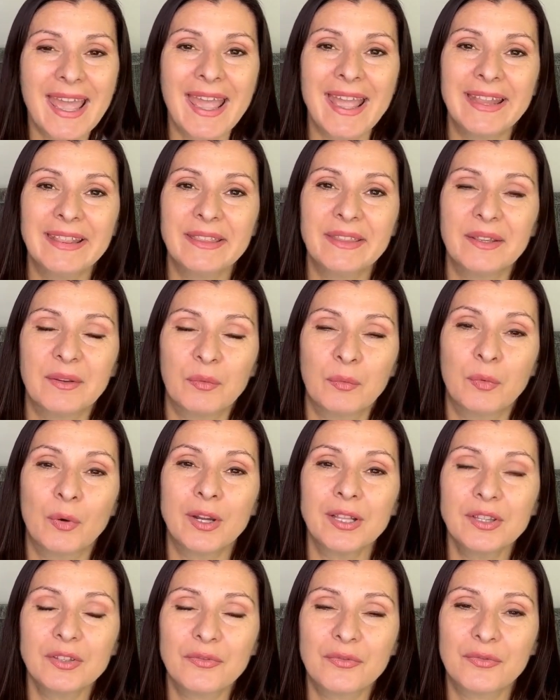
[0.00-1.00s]
And
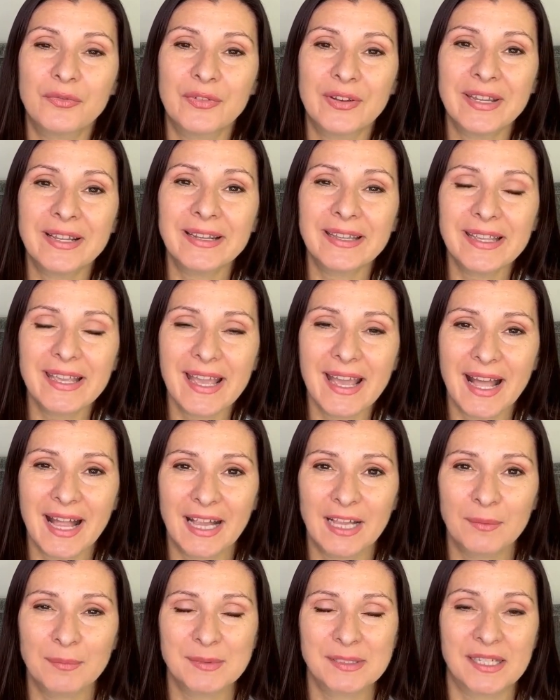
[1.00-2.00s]
what really
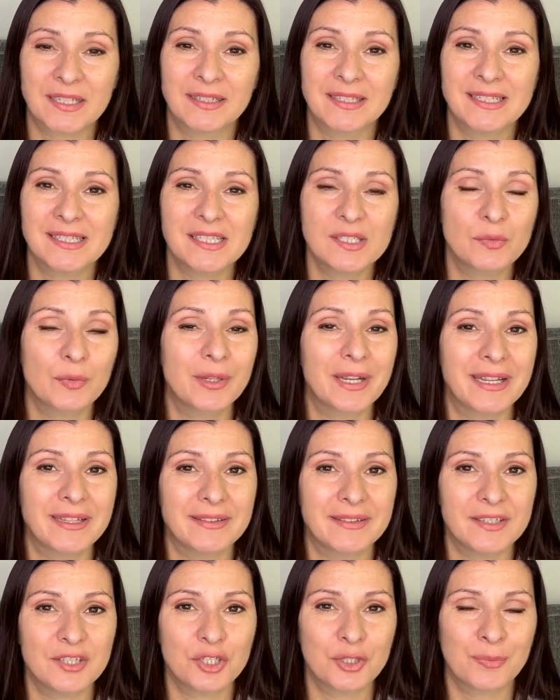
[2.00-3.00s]
helps, and this is what I
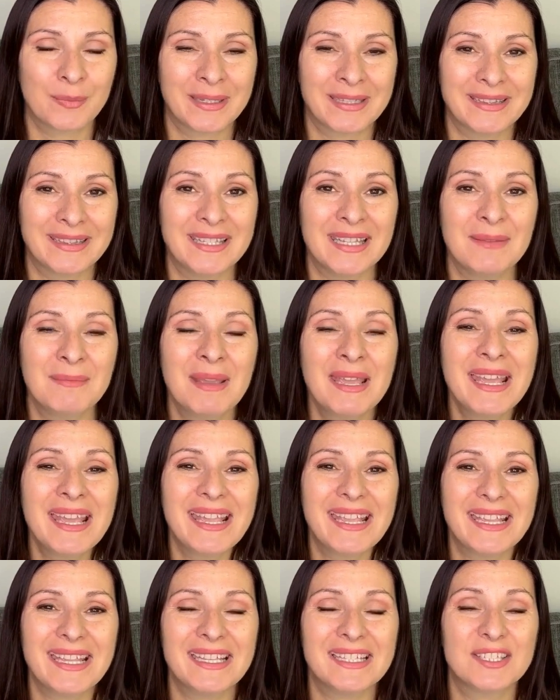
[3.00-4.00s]
teach my team,
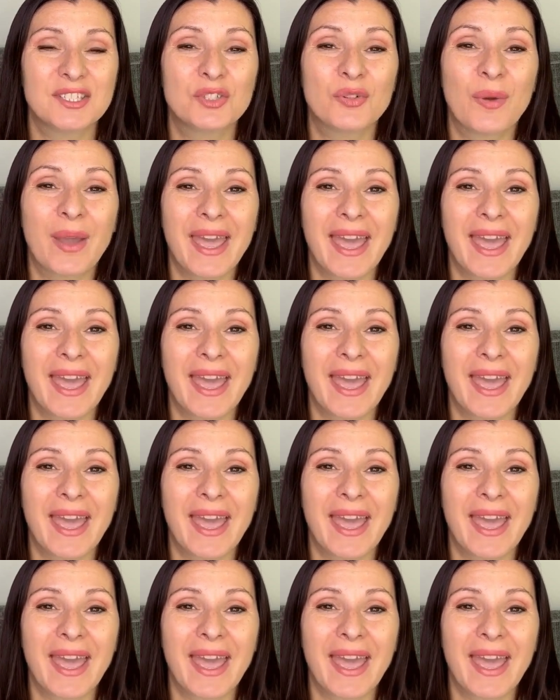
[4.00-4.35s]
is to